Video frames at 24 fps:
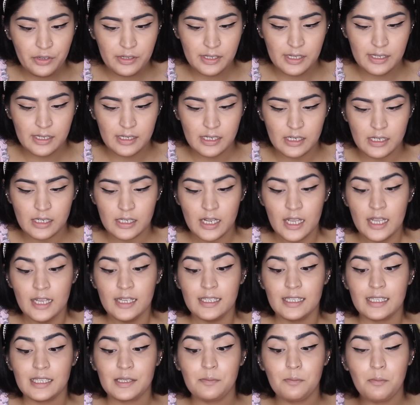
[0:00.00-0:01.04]
resistant,
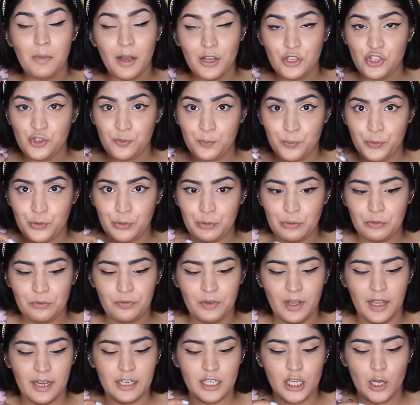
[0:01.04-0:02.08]
smudge
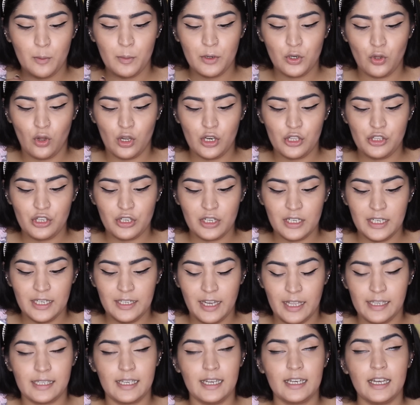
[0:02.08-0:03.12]
proof, and dermatologically
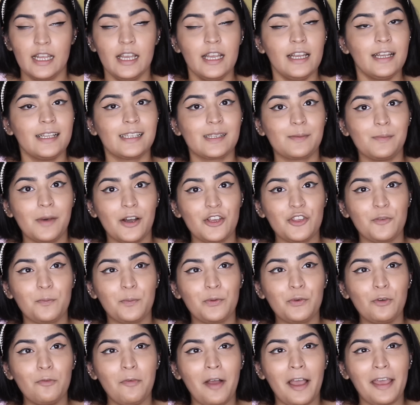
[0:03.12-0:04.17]
tested. Smudge
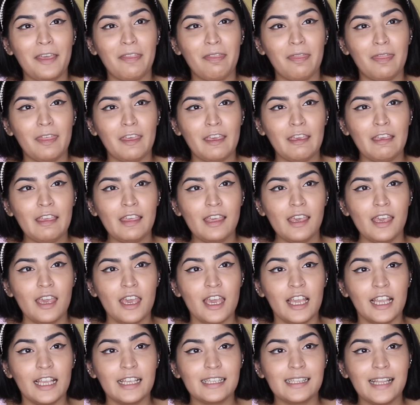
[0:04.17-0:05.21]
proof, I think,
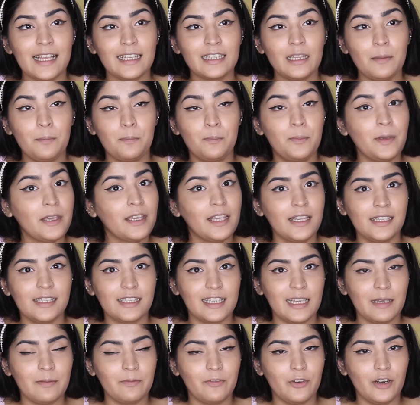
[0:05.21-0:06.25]
is like the biggest
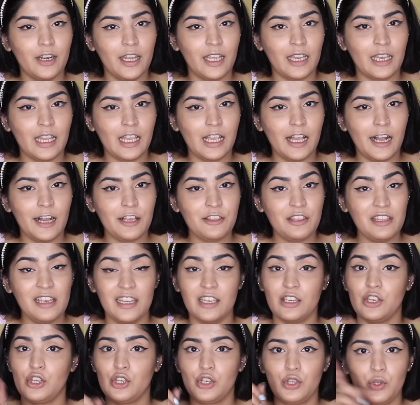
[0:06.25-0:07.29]
claim for any kajal,
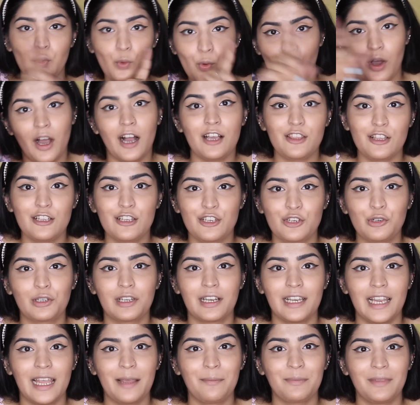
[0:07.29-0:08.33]
and no kajal
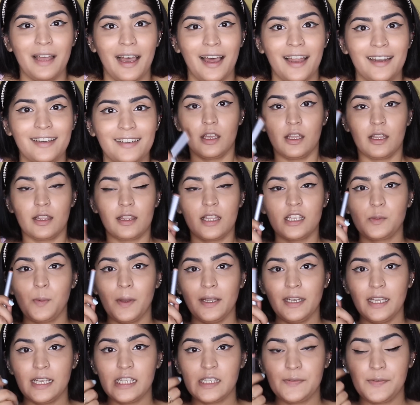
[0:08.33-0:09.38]
should claim that. This
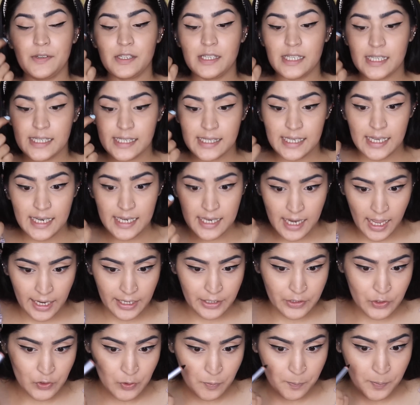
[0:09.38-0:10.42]
one is for
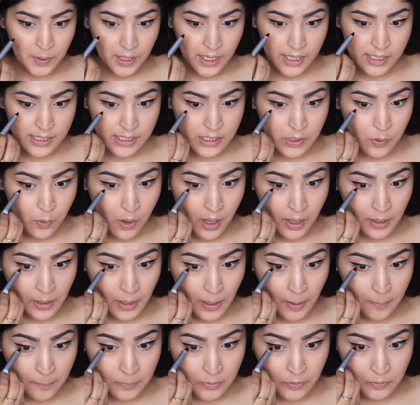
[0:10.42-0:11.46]
69 rupees, so I
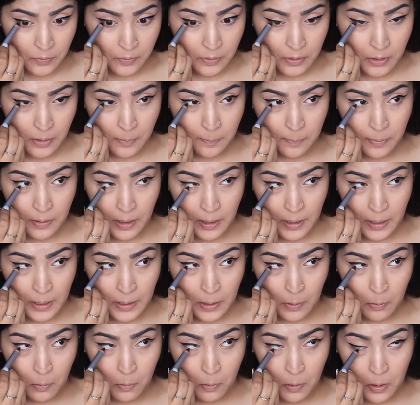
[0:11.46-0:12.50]
am just gonna apply
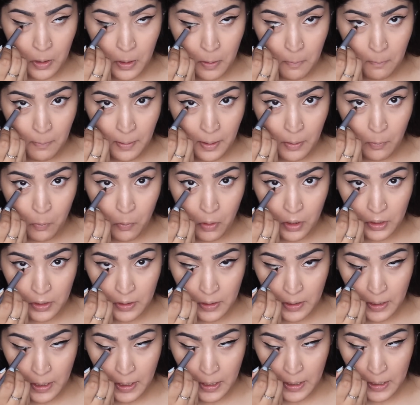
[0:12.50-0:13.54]
it on my
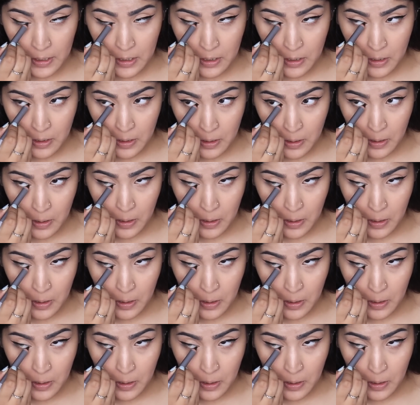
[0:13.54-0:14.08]
waterline.